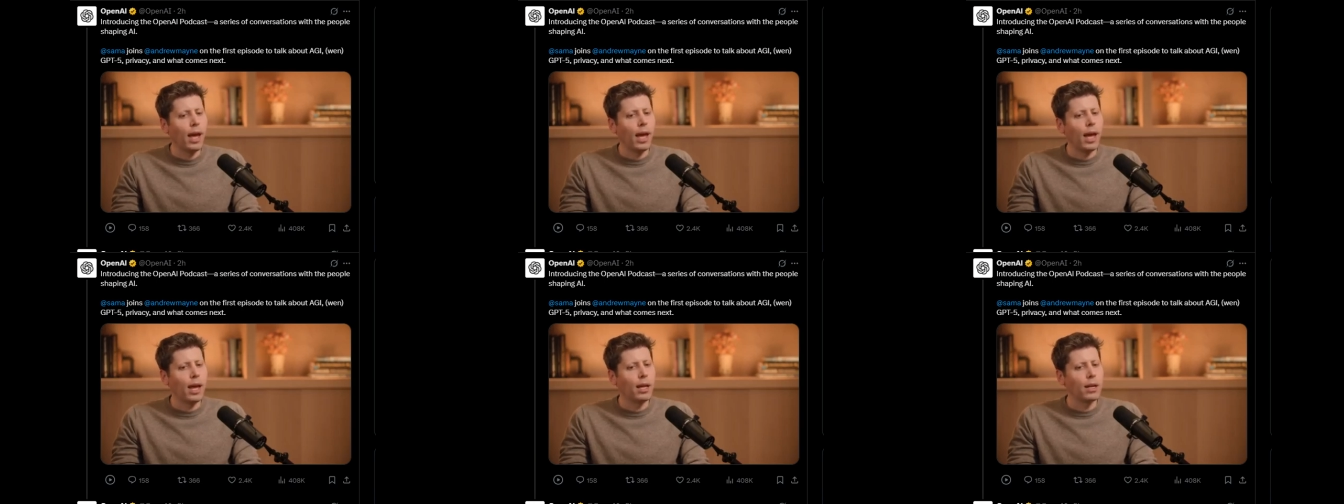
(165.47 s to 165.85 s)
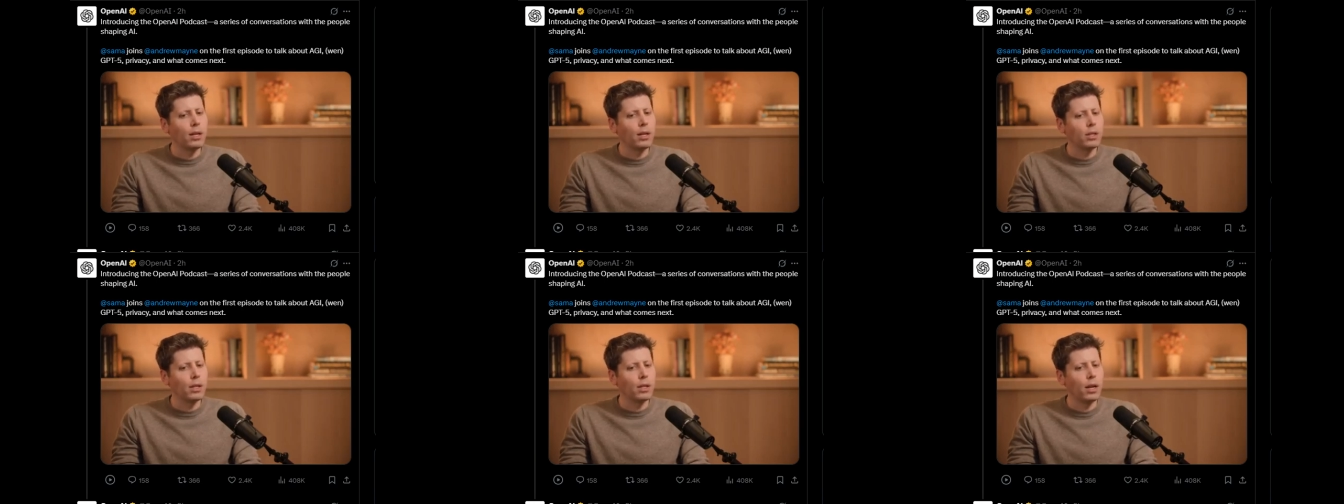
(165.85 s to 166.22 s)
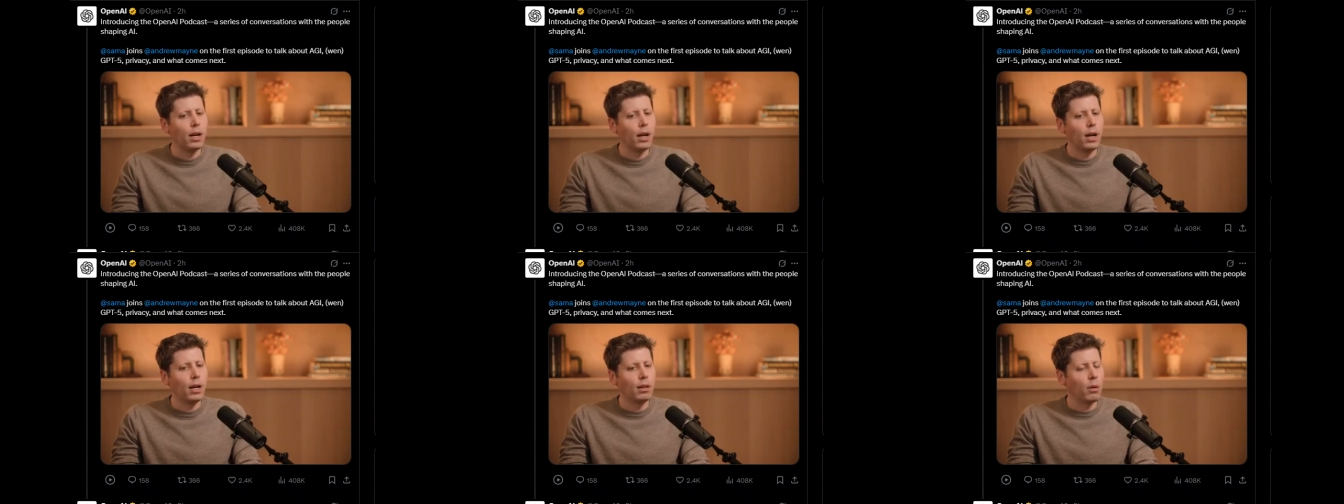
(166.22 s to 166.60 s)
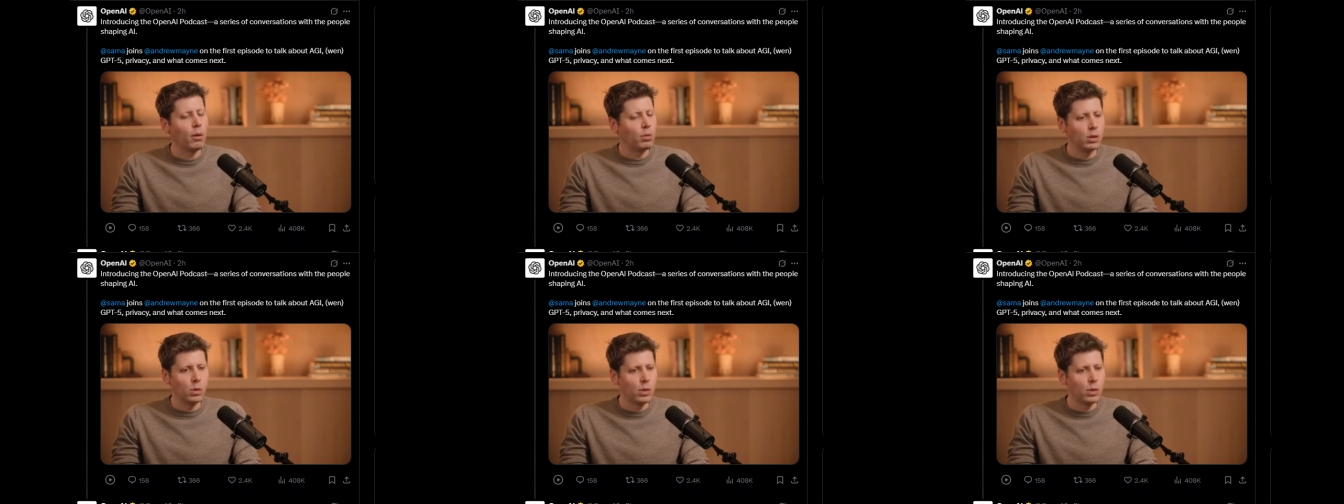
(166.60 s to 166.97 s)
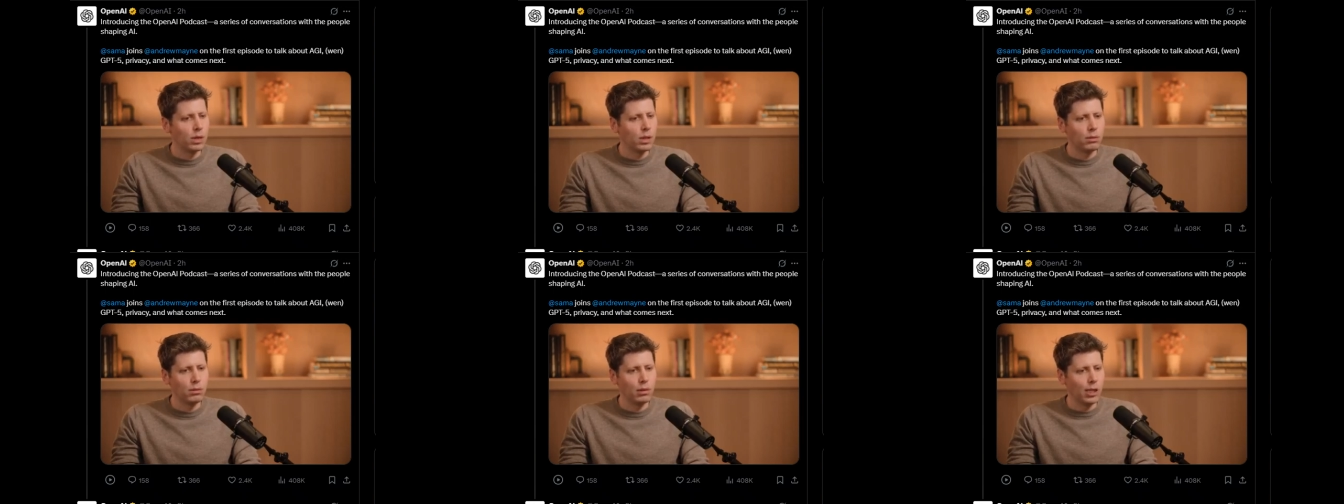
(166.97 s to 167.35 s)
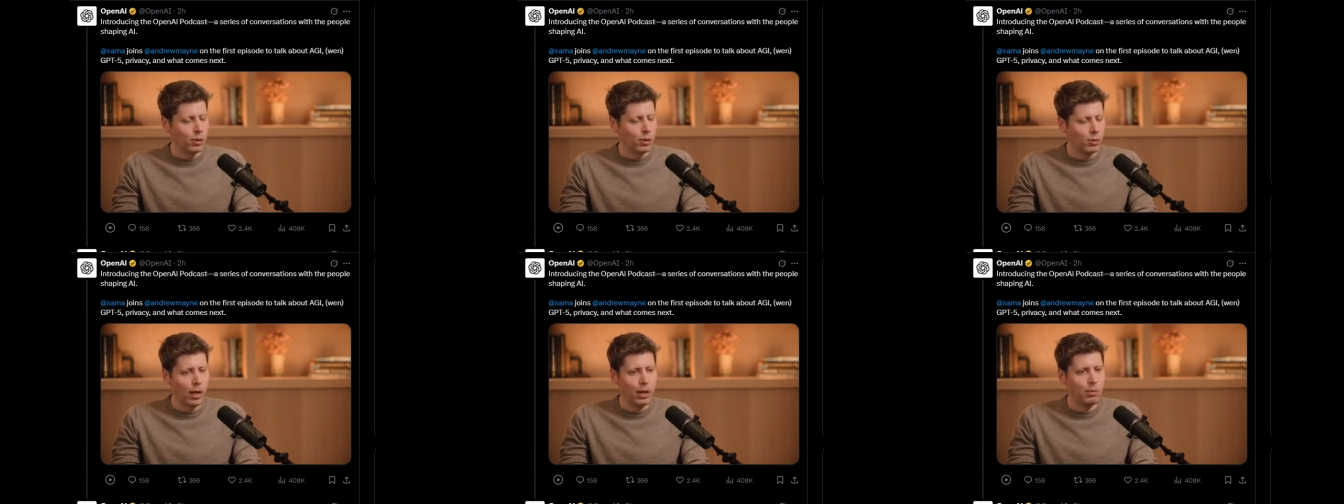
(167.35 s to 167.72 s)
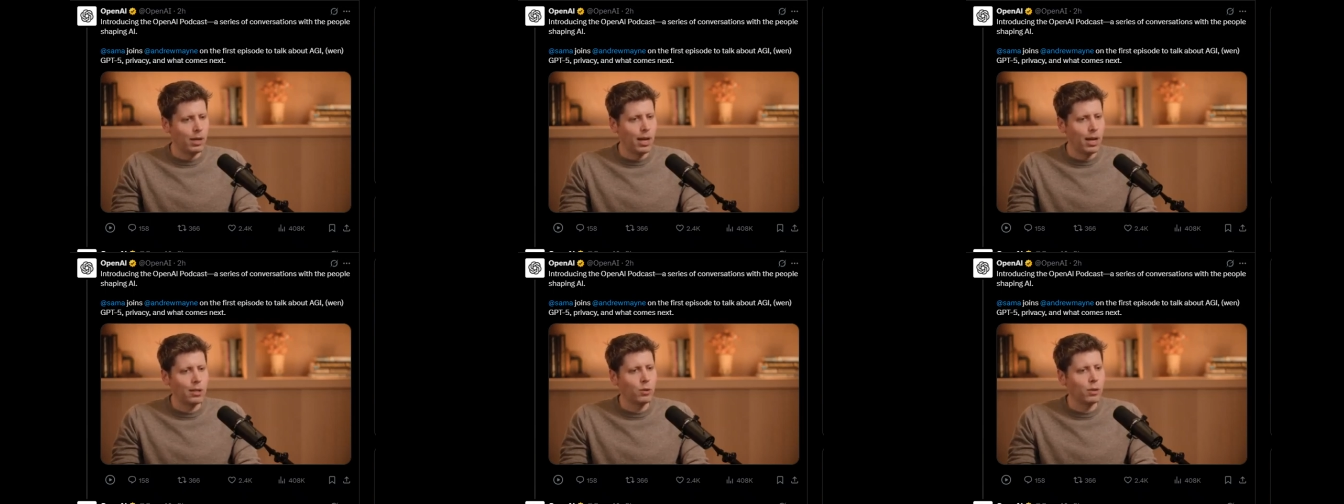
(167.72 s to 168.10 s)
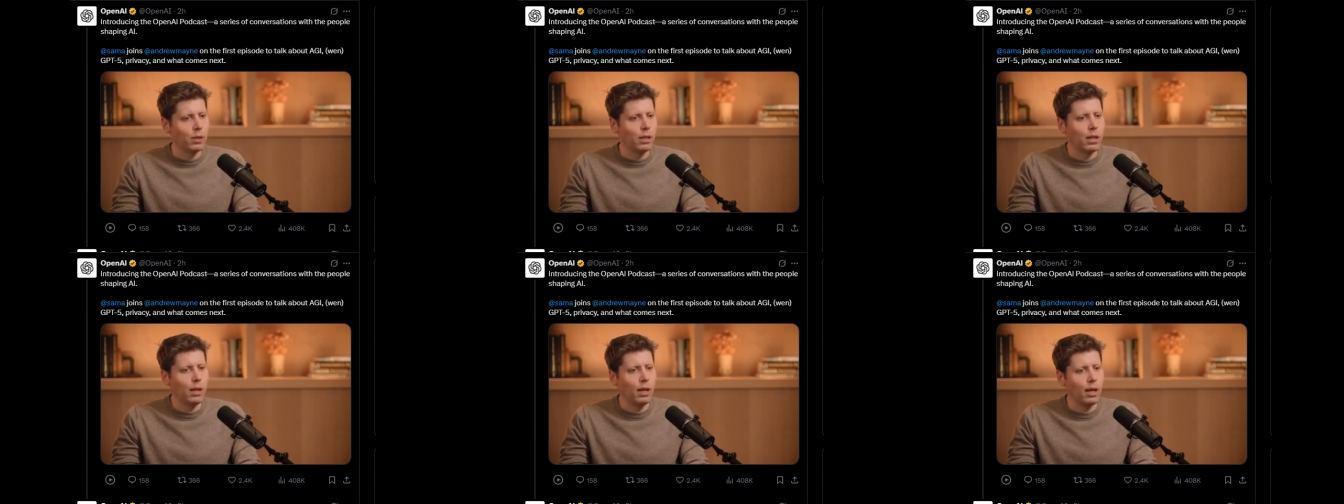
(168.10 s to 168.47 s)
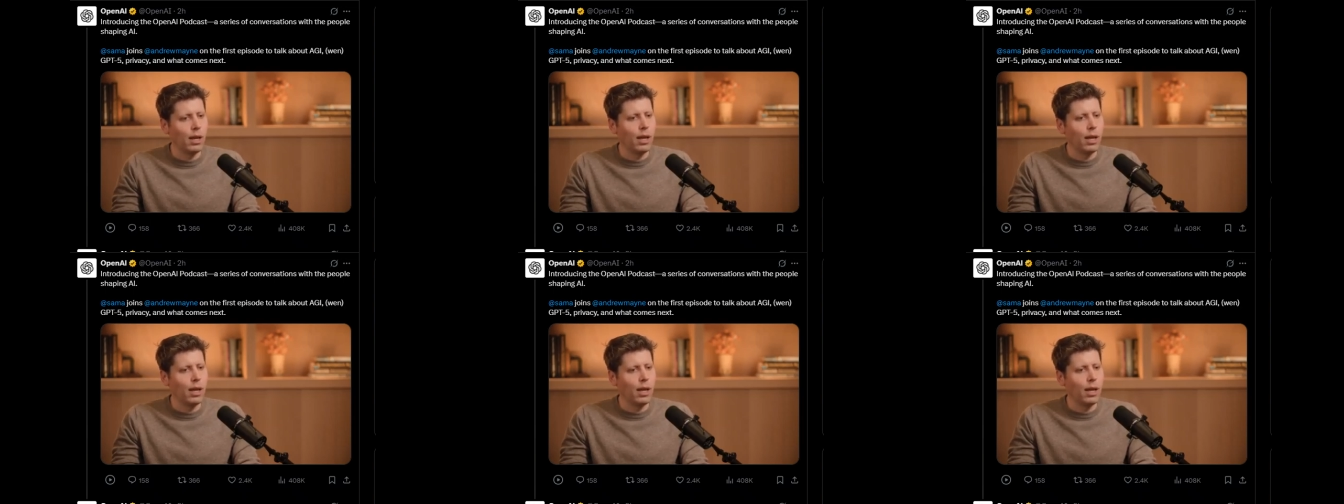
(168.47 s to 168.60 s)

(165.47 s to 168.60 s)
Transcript: and they will use it incredibly naturally,